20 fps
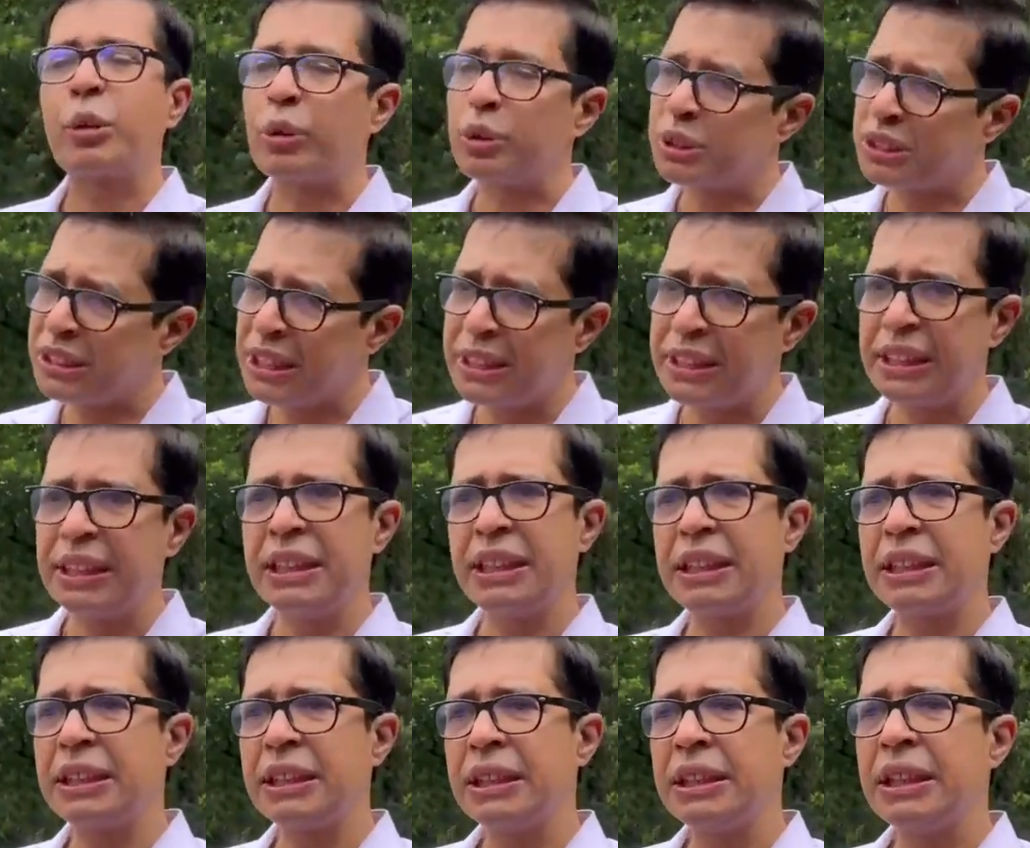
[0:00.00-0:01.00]
roster here,
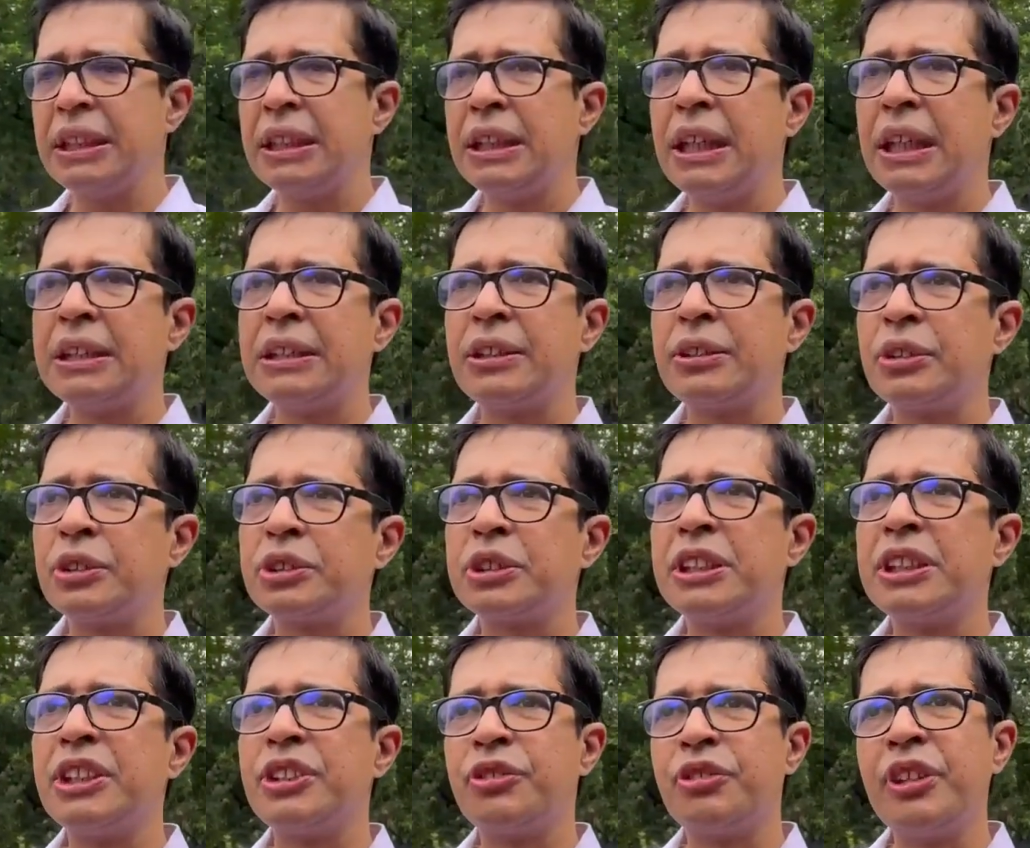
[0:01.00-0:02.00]
and the roster is